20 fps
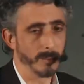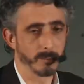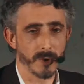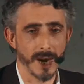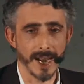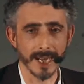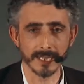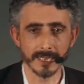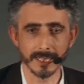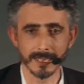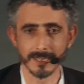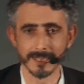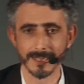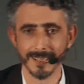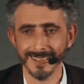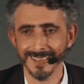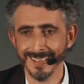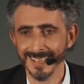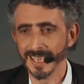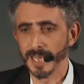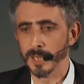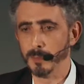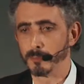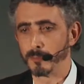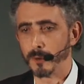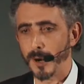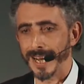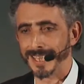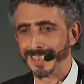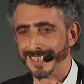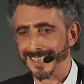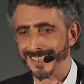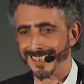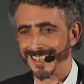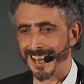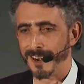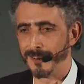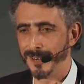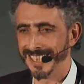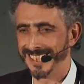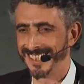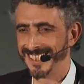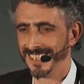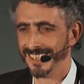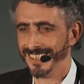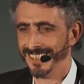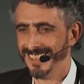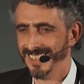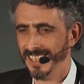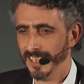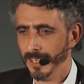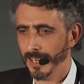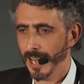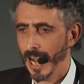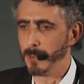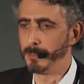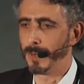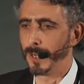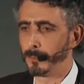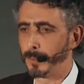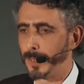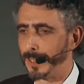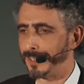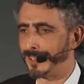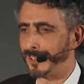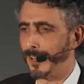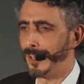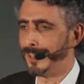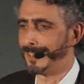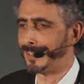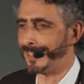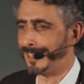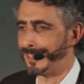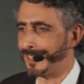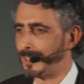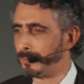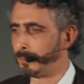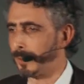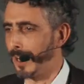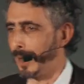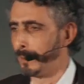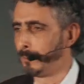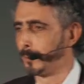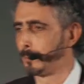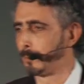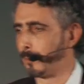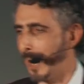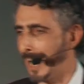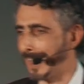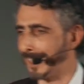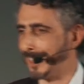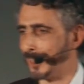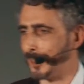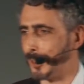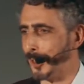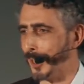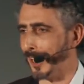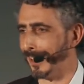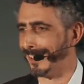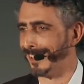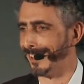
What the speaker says: and practice. In practice, there is. I might be a scientist, but I'm a practitioner.